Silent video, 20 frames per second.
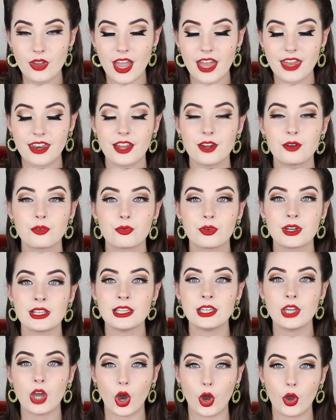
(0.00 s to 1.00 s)
and I
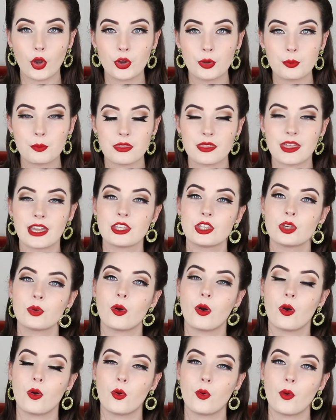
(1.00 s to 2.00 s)
really hope that you are
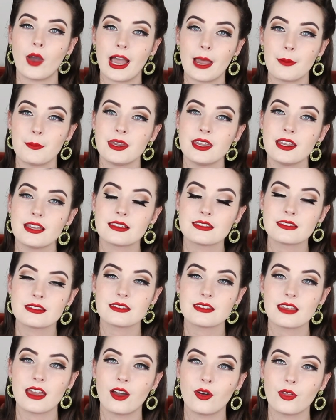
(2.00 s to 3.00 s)
all happy and
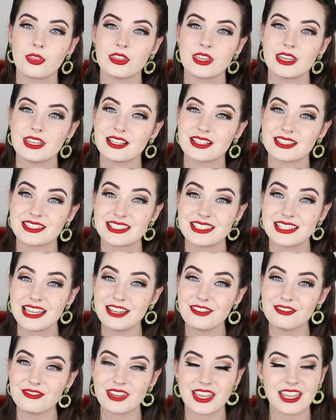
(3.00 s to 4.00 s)
healthy and
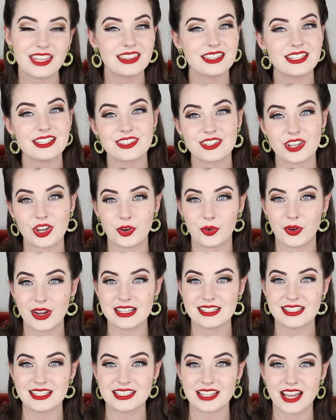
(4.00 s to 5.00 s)
safe in this
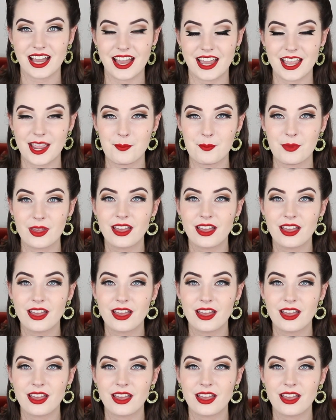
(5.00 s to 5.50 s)
crazy time.